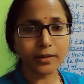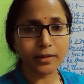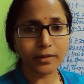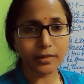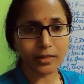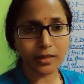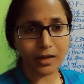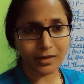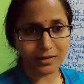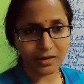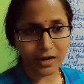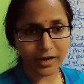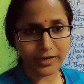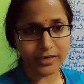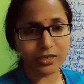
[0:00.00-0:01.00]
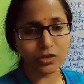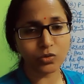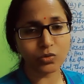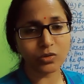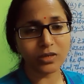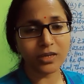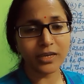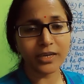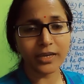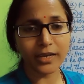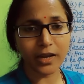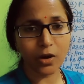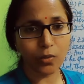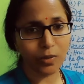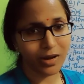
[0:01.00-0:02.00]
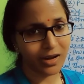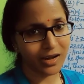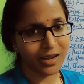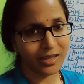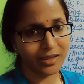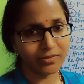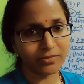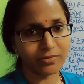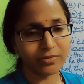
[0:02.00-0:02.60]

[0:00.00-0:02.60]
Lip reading: that attitude in our life.